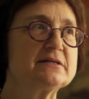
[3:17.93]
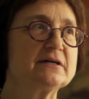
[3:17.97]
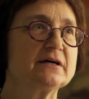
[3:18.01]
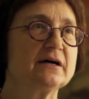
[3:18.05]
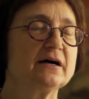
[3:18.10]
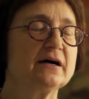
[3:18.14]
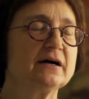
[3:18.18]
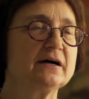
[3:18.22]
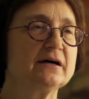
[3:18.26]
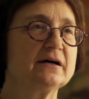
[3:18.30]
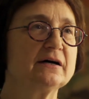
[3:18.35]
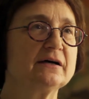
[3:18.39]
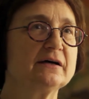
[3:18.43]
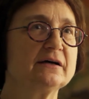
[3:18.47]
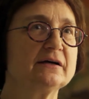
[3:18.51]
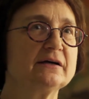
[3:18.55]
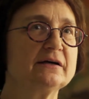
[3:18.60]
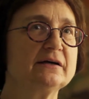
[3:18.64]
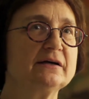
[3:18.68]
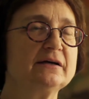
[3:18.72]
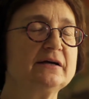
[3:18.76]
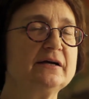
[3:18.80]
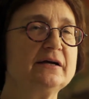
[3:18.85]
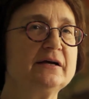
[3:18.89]

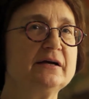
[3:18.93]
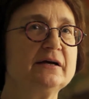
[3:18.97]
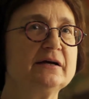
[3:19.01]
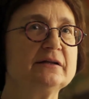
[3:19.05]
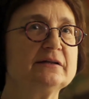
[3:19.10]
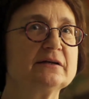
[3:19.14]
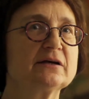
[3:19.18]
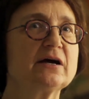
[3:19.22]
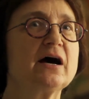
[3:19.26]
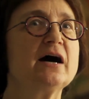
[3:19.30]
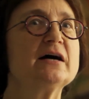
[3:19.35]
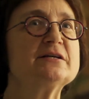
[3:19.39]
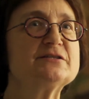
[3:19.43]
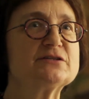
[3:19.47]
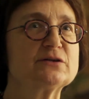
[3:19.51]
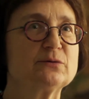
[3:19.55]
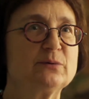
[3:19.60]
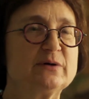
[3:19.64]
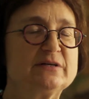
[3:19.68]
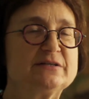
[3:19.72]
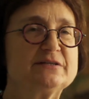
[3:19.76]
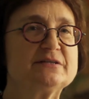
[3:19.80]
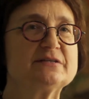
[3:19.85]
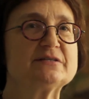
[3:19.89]
the
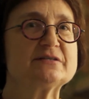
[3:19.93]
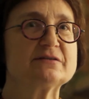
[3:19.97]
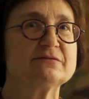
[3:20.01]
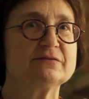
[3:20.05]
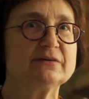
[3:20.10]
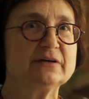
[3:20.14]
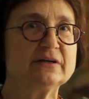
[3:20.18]
consequences of